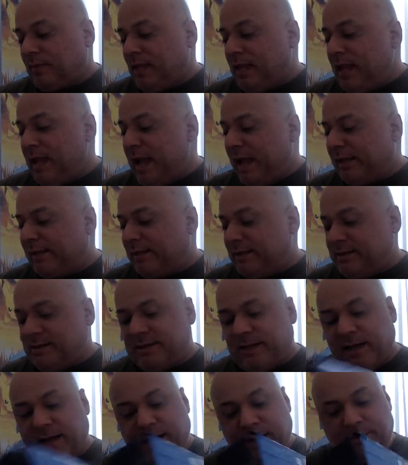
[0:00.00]
at this
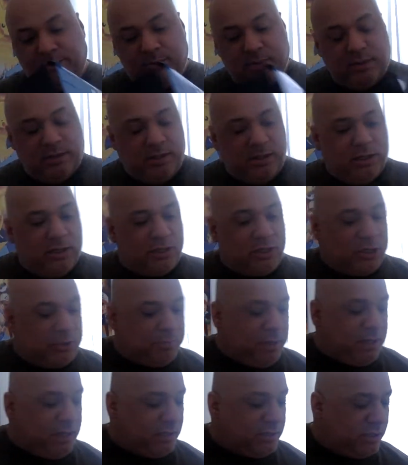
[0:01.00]
time, just
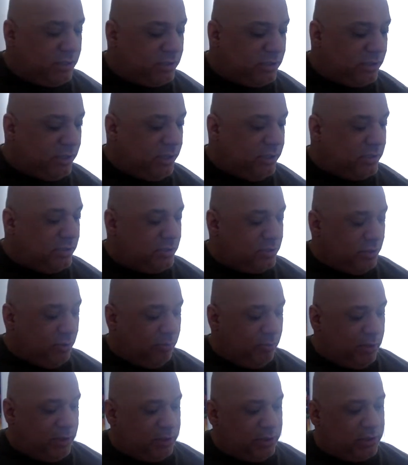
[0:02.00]
because it's so
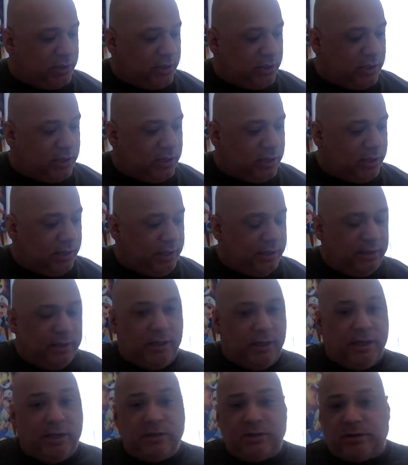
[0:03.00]
much
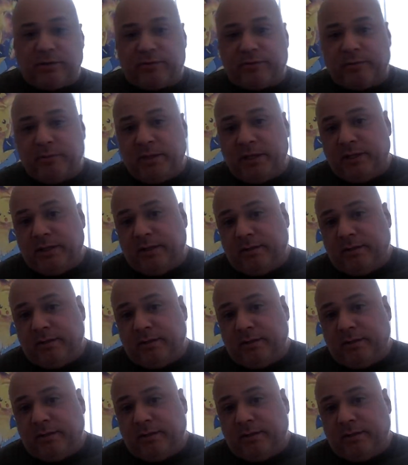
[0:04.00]
easier for me.